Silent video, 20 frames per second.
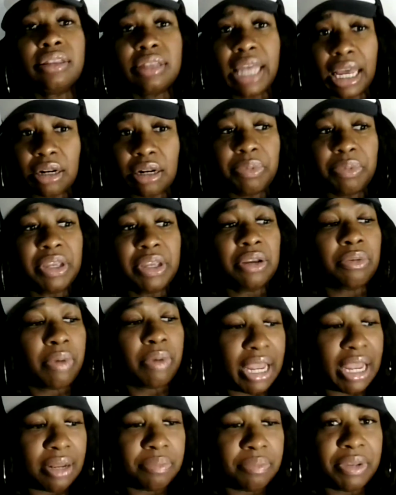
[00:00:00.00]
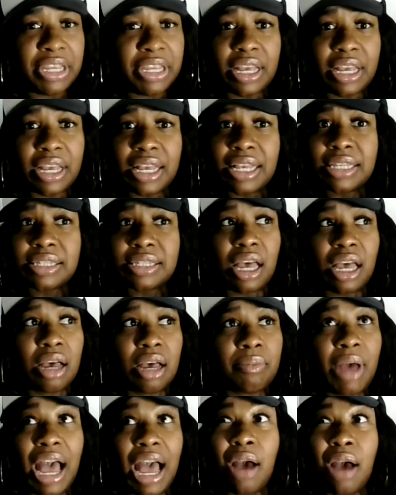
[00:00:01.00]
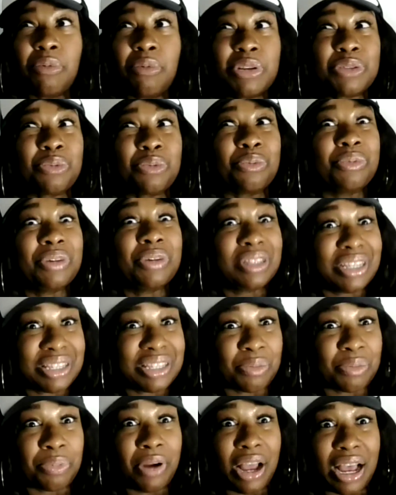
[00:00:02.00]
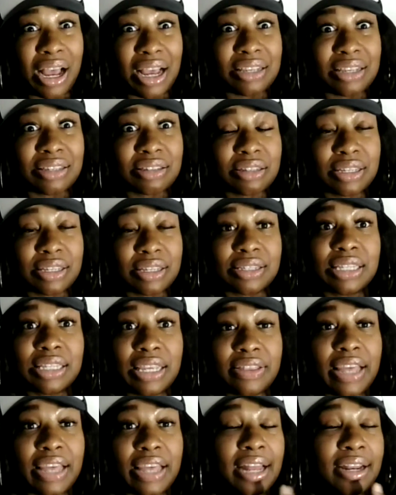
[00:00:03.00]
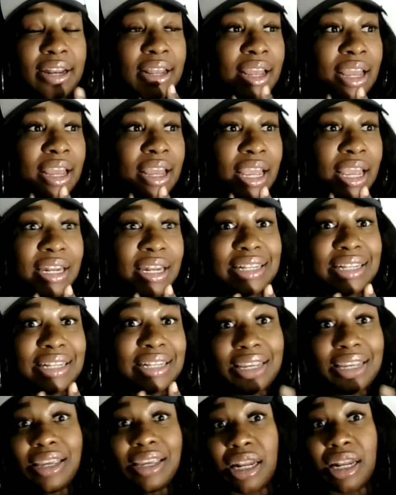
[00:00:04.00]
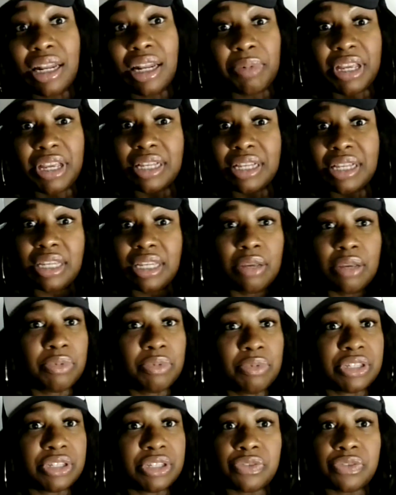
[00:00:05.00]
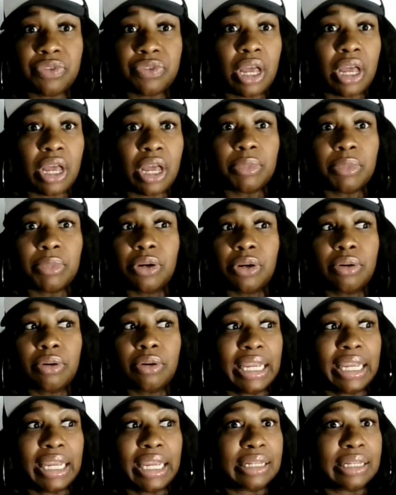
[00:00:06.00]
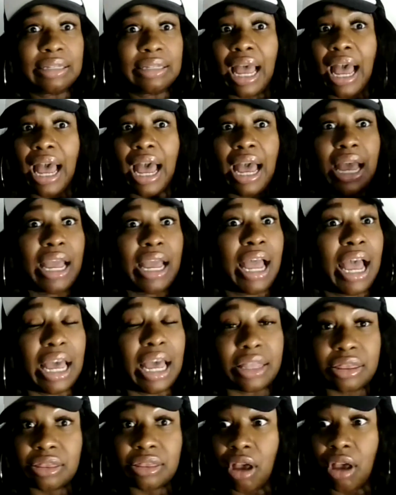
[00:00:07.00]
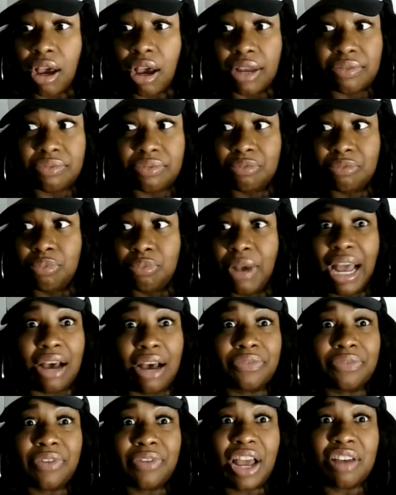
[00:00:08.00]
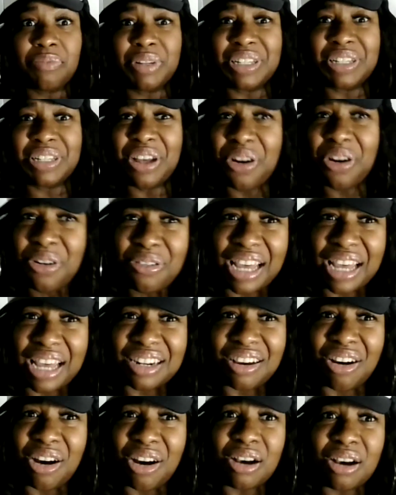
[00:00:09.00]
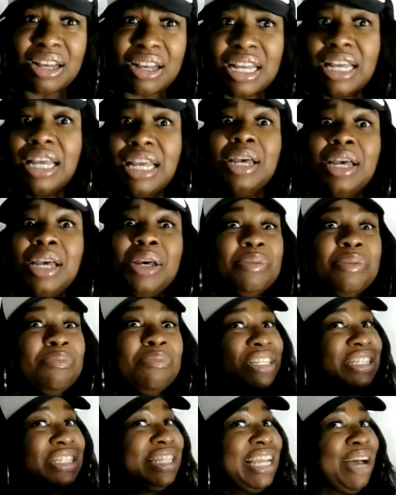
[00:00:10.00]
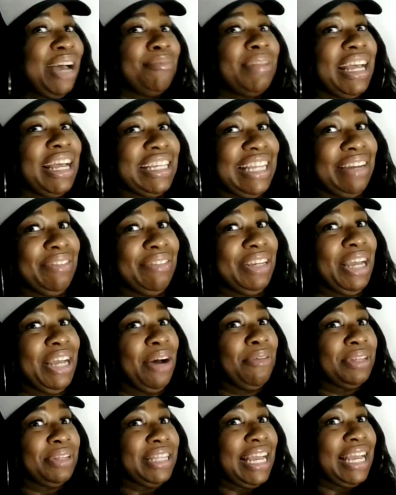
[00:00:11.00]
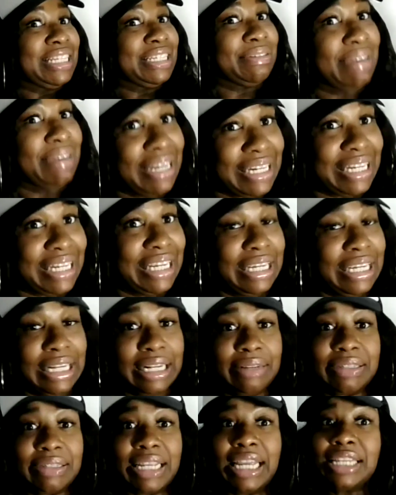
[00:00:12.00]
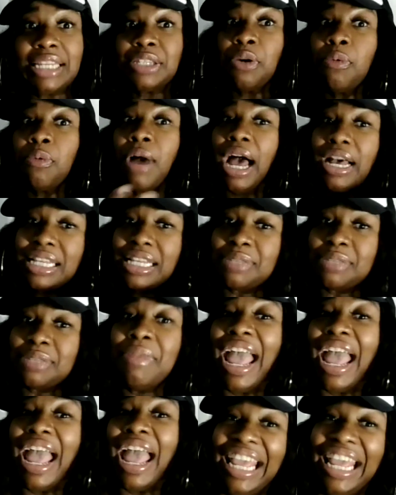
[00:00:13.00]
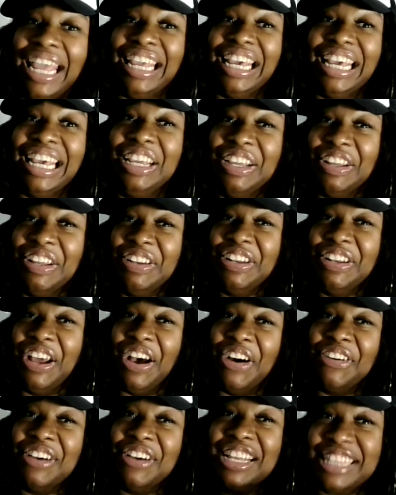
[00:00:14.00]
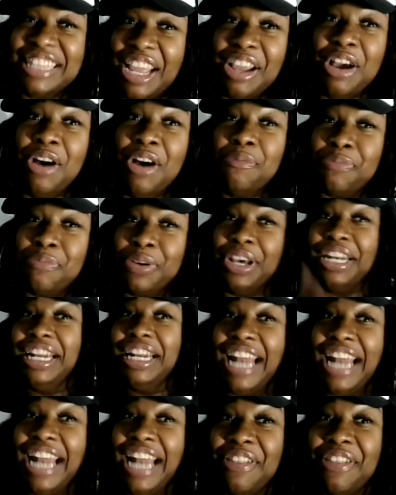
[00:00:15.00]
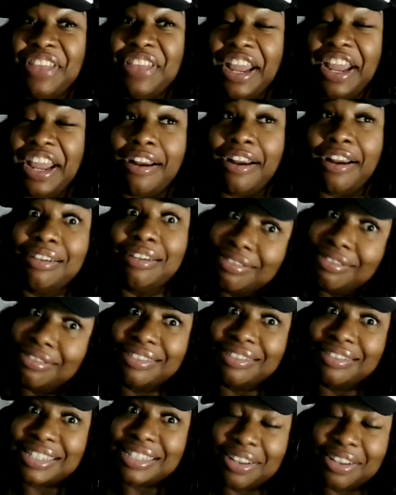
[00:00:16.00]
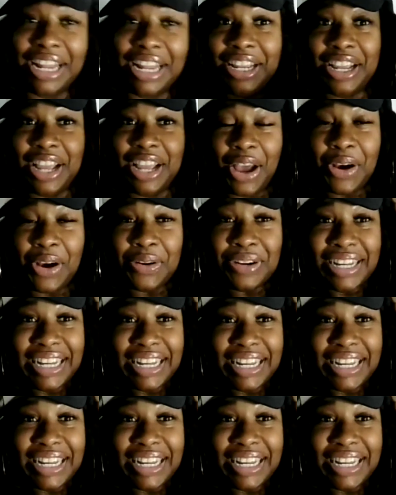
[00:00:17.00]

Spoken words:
that'll be great, because I was really surprised to see that, and I did get it because it was just phenomenal. And I thought, wow, Five Below out of all. But see, I'm like, there we go with that trendy, you know what I'm saying? why is made, if they're gonna put it out there. So there you go.